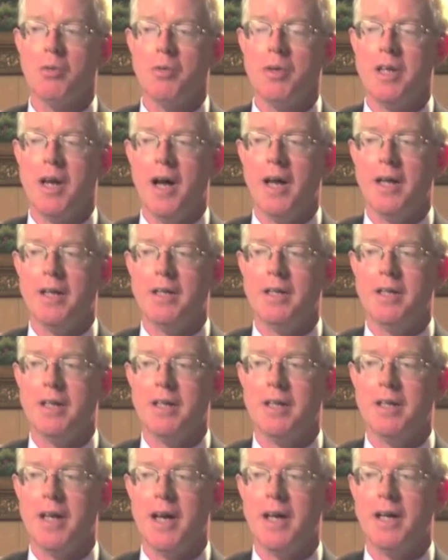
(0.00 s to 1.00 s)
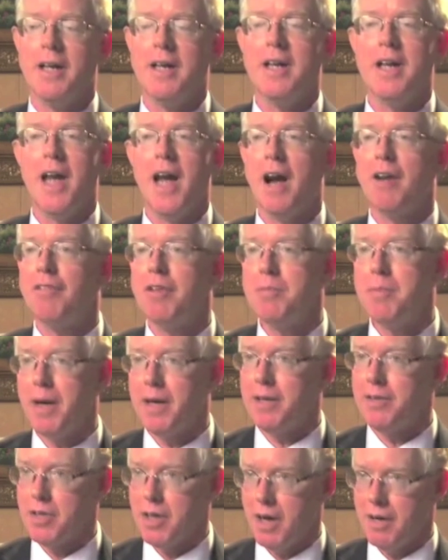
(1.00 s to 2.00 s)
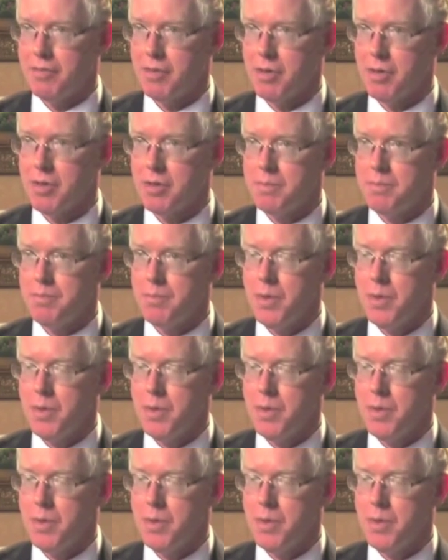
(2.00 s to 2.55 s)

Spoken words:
with the idea that everybody's covered.